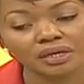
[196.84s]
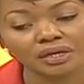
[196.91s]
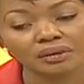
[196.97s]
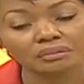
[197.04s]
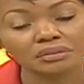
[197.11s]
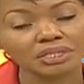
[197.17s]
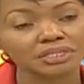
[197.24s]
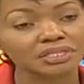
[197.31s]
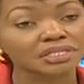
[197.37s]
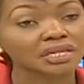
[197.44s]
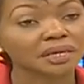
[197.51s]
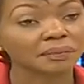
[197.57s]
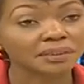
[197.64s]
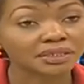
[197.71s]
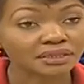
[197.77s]

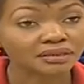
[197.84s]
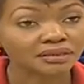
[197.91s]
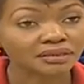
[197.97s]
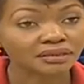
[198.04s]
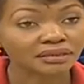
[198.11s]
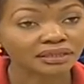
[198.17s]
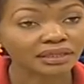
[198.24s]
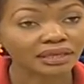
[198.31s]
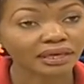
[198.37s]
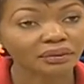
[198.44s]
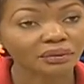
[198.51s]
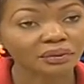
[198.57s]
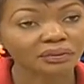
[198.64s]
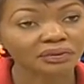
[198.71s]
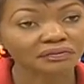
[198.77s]
misstepped,
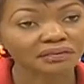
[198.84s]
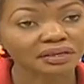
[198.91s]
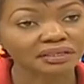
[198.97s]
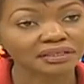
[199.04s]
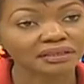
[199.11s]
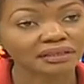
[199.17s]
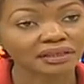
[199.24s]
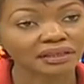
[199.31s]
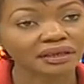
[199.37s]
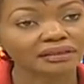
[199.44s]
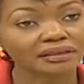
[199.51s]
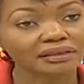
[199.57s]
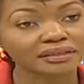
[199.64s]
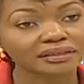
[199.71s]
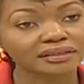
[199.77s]
again, when we were finding the
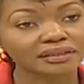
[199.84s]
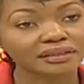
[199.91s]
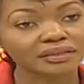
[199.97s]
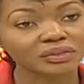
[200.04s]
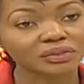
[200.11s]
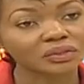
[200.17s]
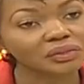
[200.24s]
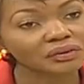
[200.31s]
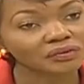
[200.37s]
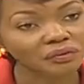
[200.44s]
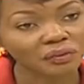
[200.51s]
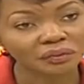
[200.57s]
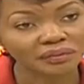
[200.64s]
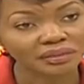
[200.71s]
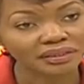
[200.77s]
Kenyan
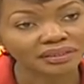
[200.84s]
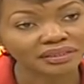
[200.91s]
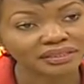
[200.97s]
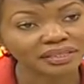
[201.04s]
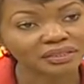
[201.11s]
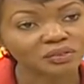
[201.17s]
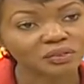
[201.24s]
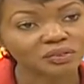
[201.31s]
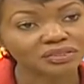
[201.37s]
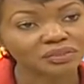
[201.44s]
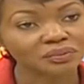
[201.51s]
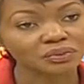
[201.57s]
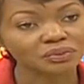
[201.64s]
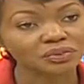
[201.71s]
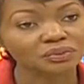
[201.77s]
uniform that was
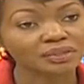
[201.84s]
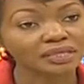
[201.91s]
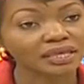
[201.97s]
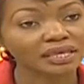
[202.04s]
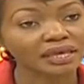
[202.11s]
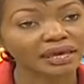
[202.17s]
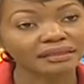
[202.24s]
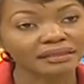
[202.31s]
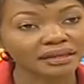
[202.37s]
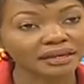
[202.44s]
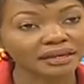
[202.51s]
supposed to be the Kenyan